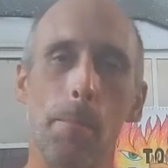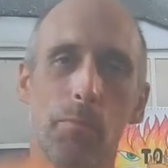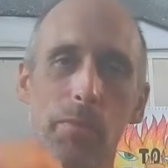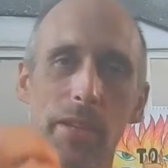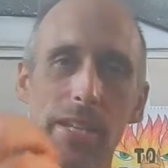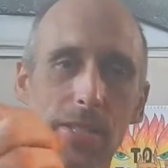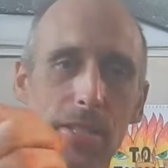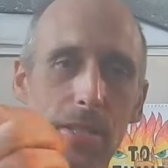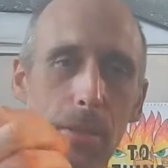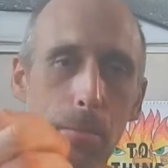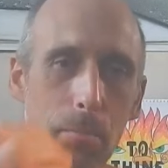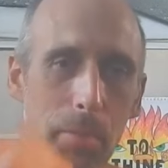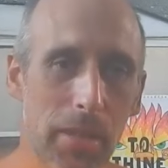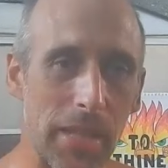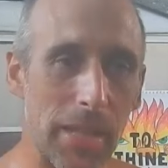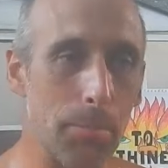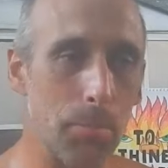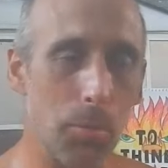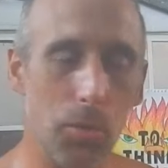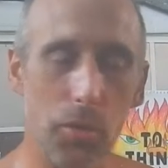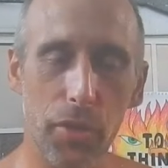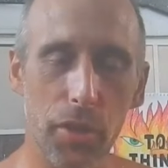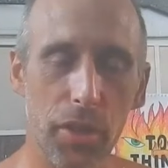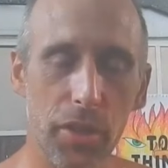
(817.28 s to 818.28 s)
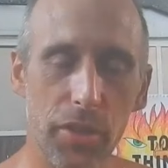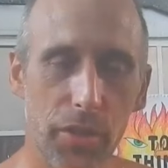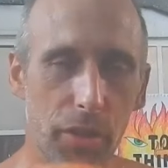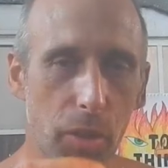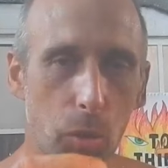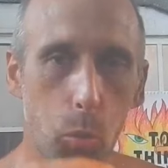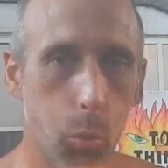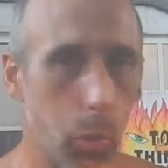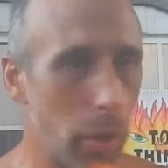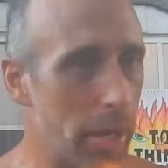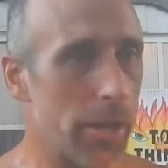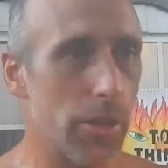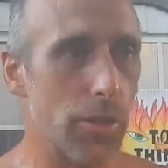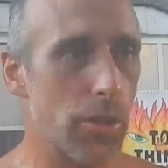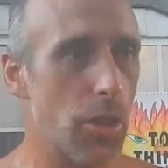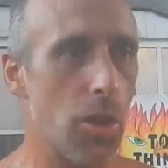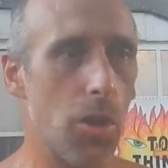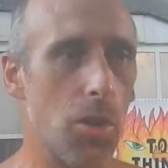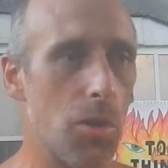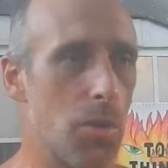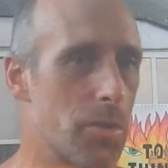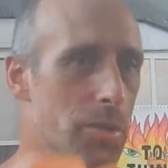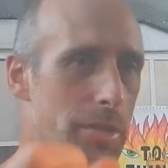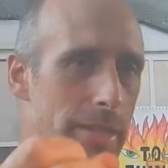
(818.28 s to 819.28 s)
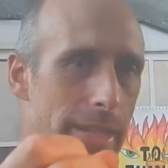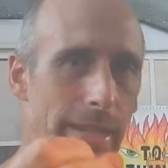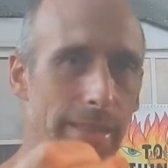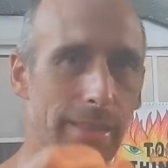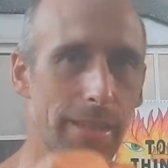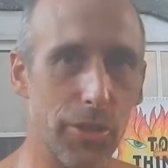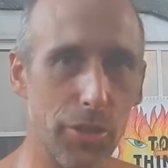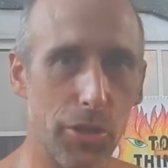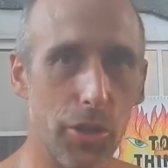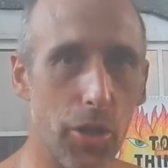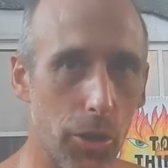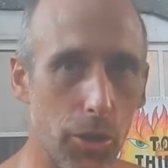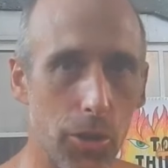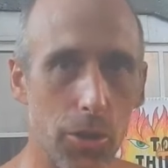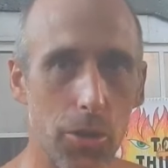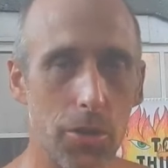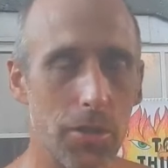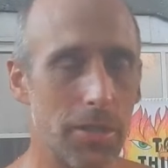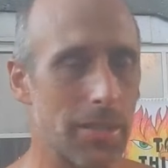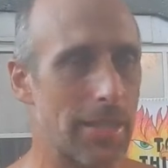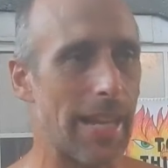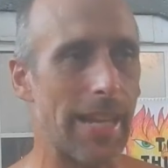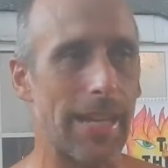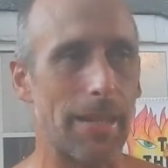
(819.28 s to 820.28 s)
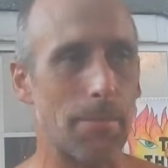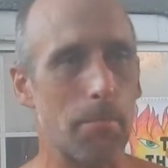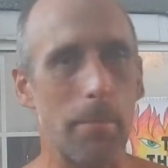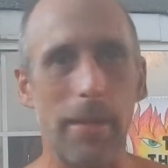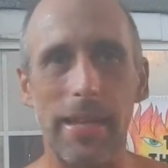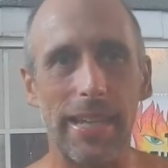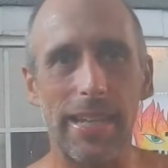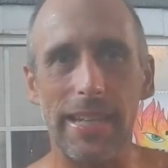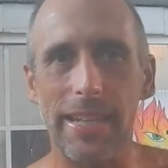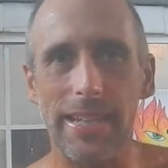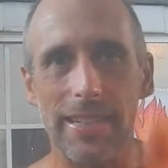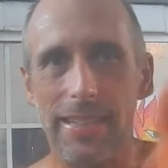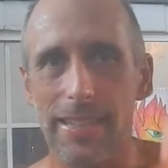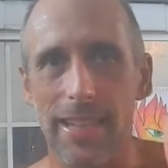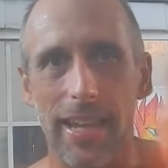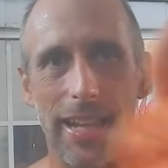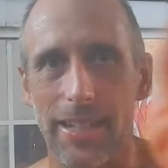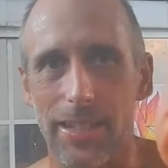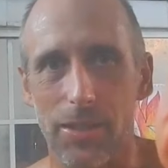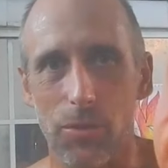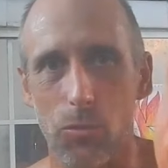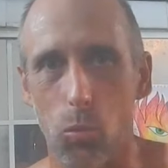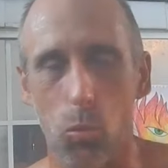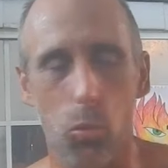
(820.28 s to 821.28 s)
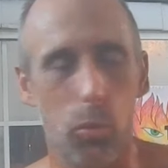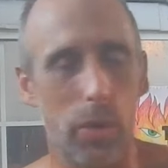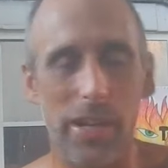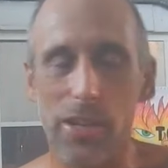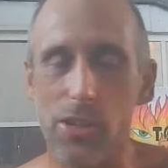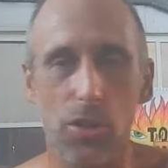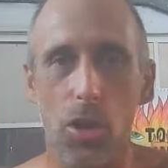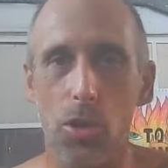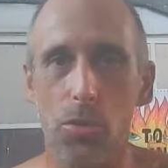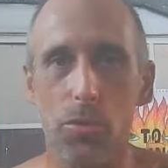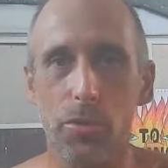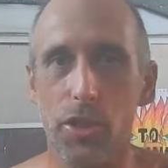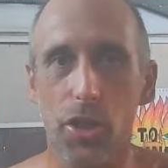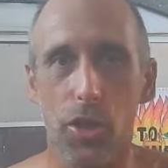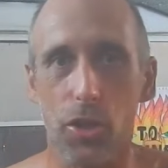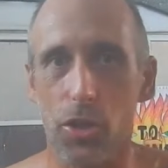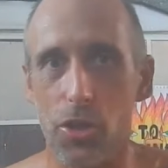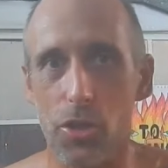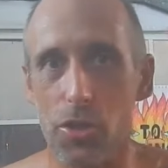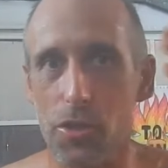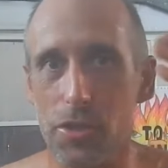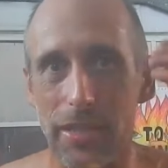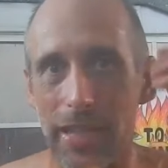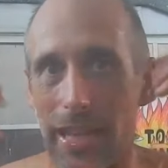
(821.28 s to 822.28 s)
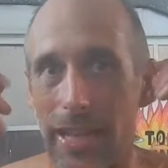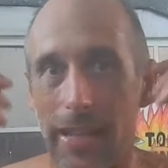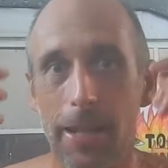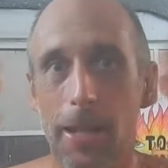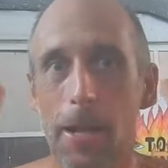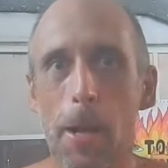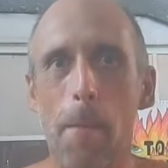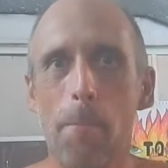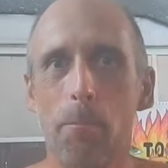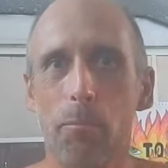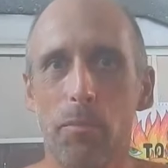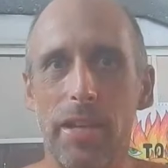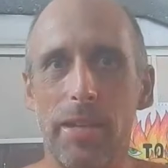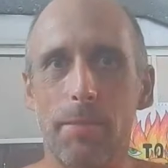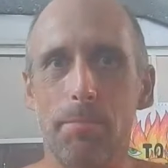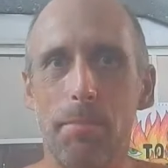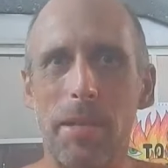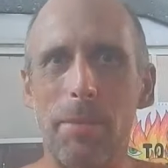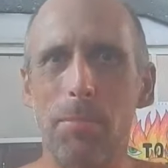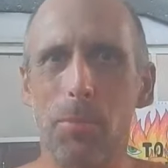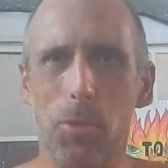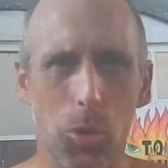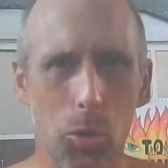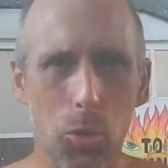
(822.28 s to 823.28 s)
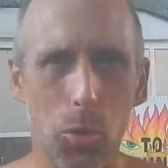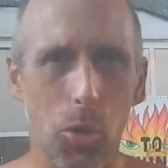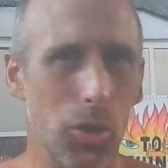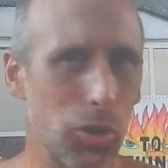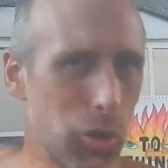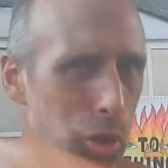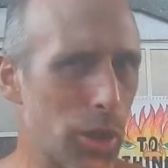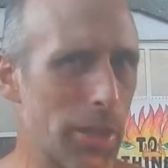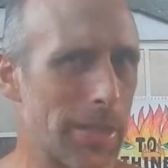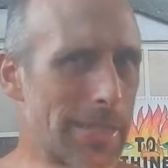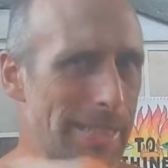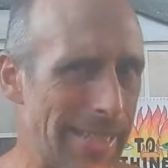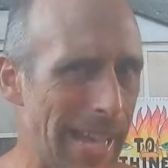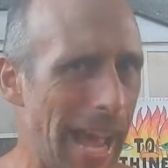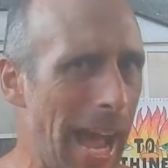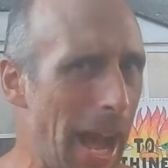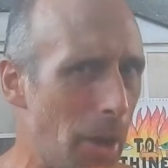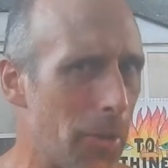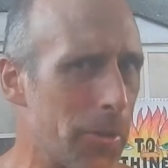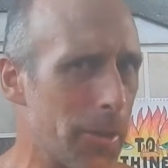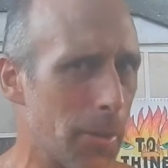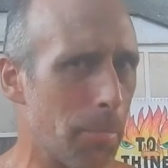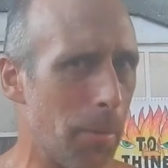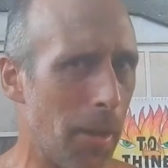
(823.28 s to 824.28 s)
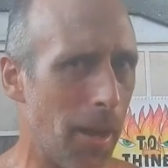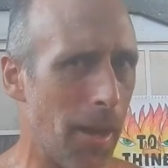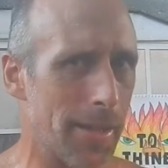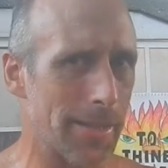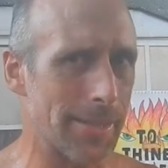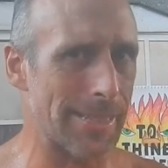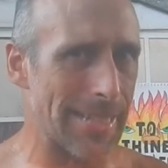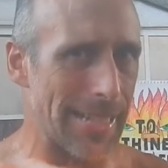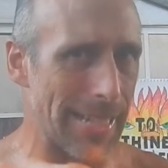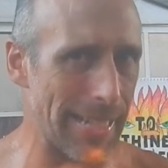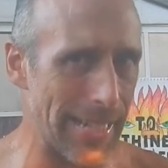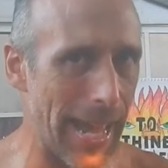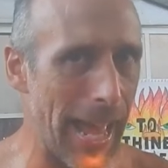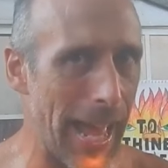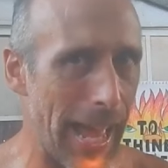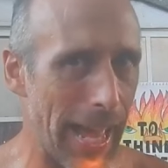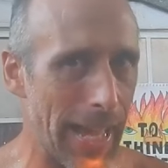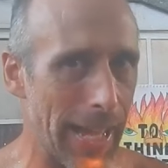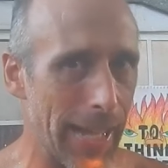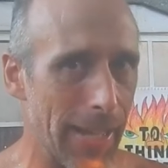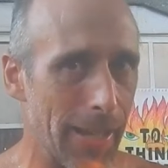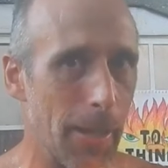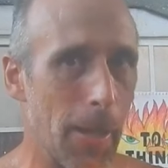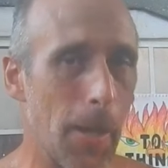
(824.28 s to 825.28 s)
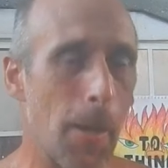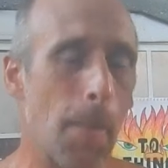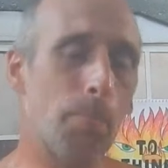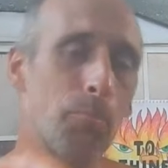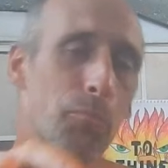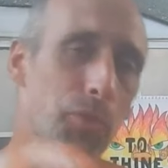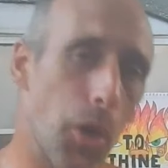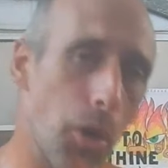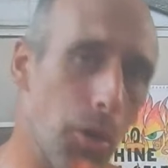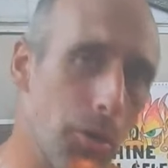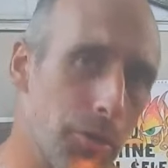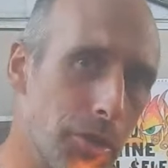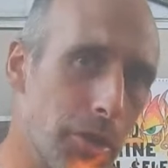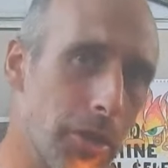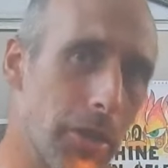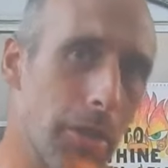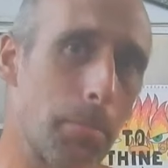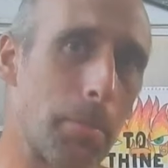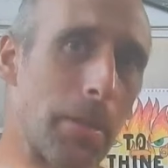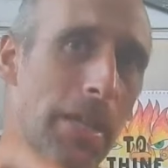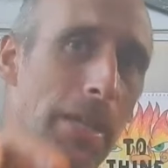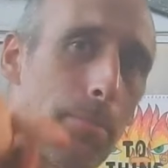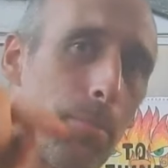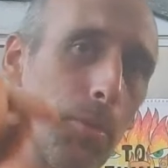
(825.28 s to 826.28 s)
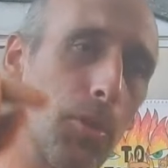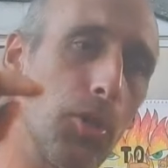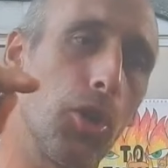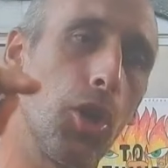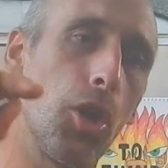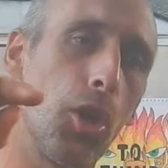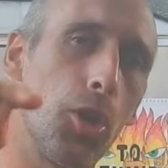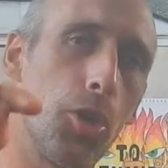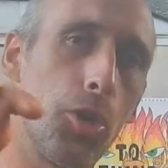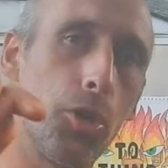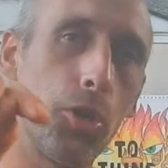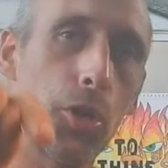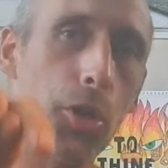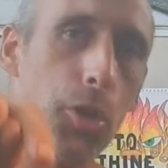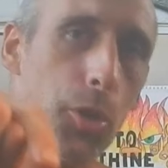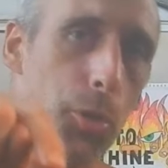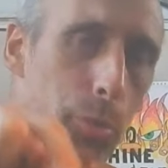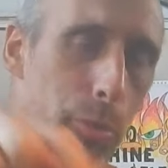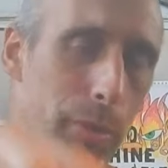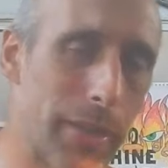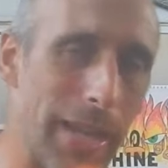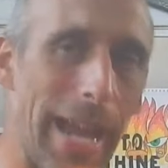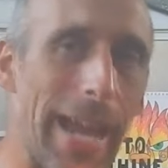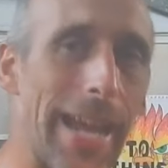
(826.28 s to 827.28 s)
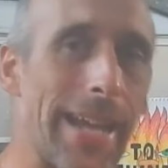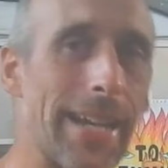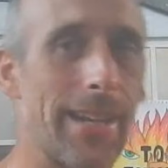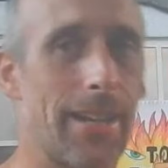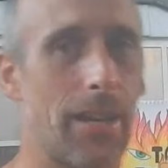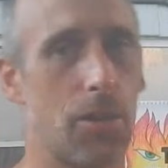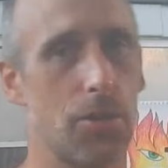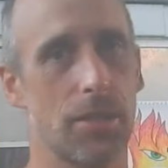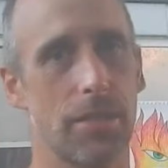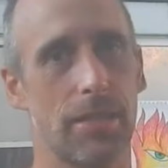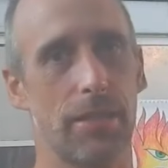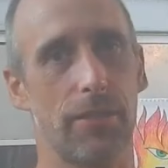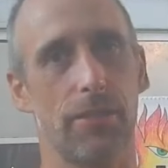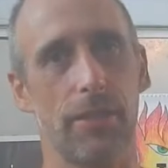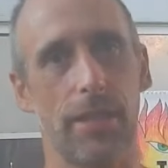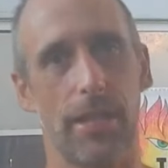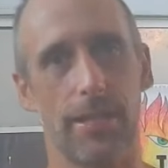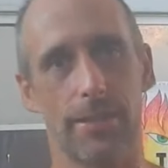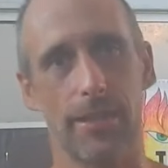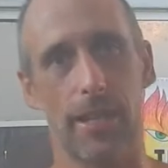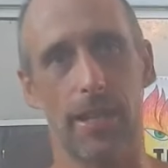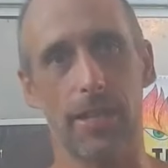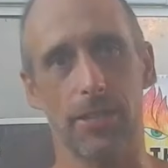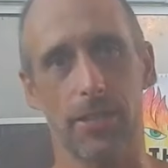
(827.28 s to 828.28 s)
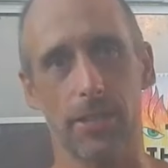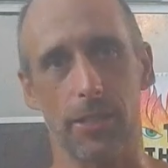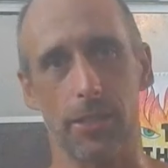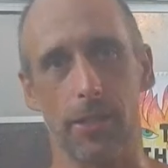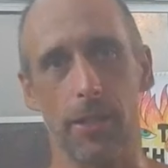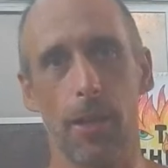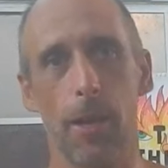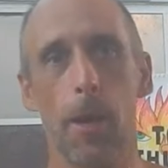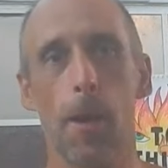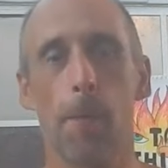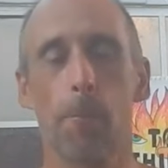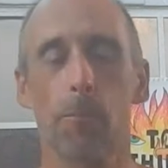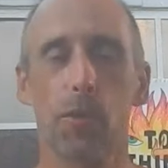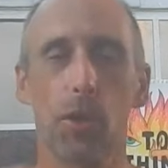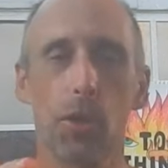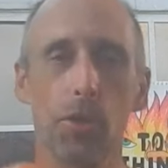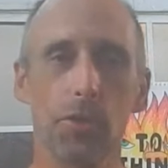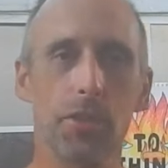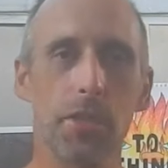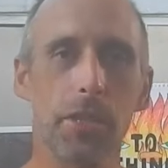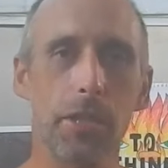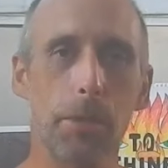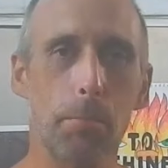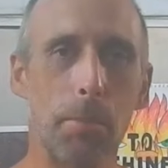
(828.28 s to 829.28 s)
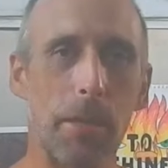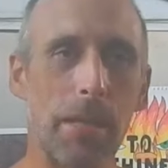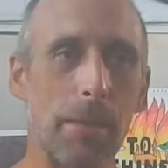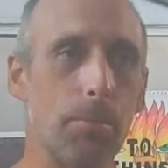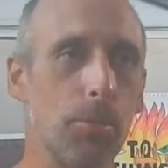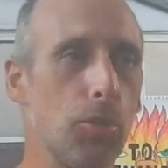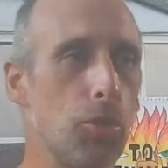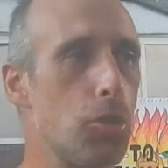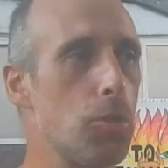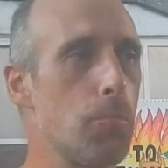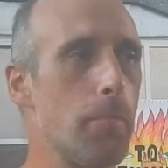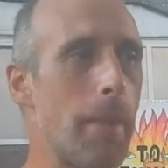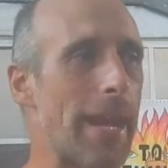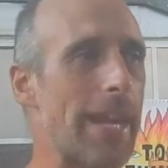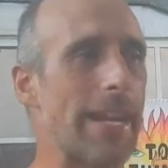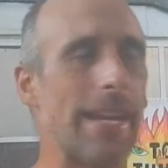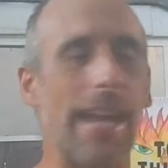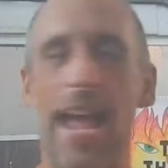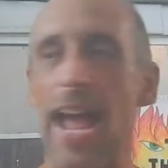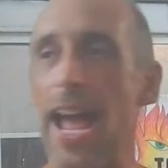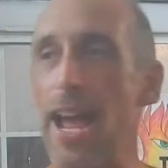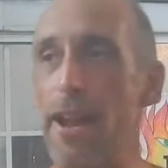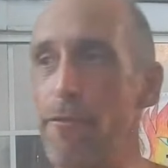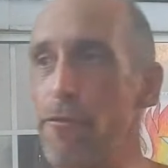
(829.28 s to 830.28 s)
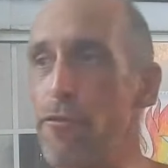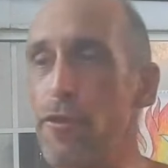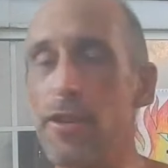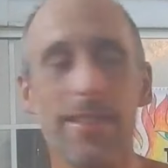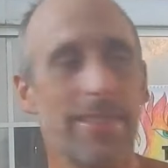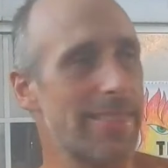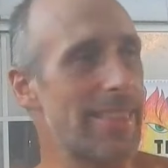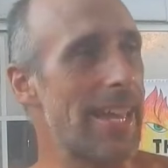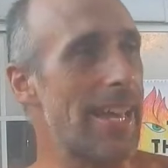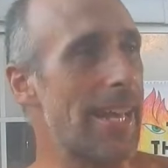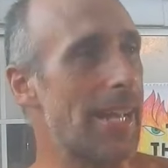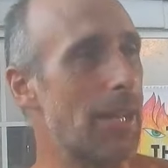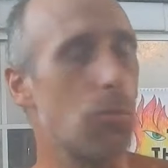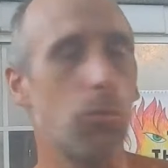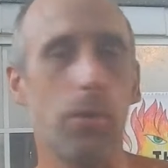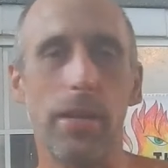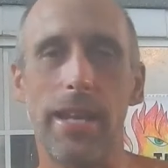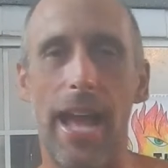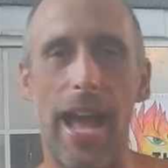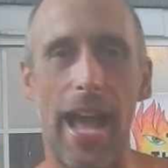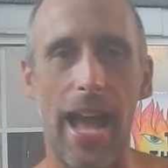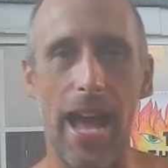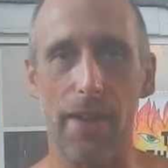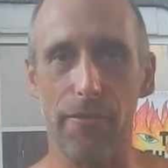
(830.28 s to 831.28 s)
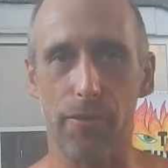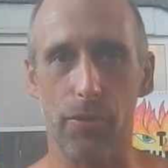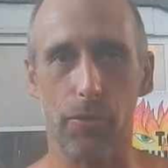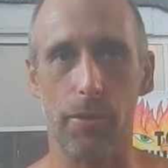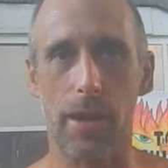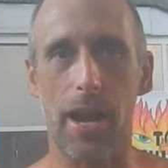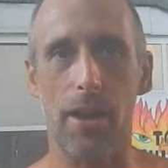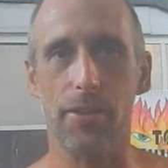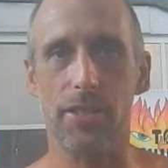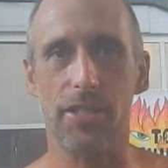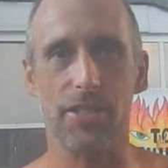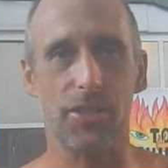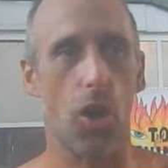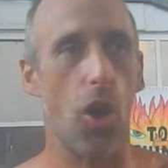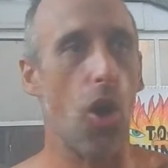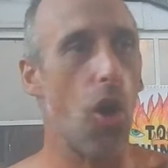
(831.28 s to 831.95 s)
It's the people, the, the weirdos and the nerds like me and like weirdo nerds, like, like people who are looked down upon today. Those are the people who created our civilization. Those are the people who made everything we have around us.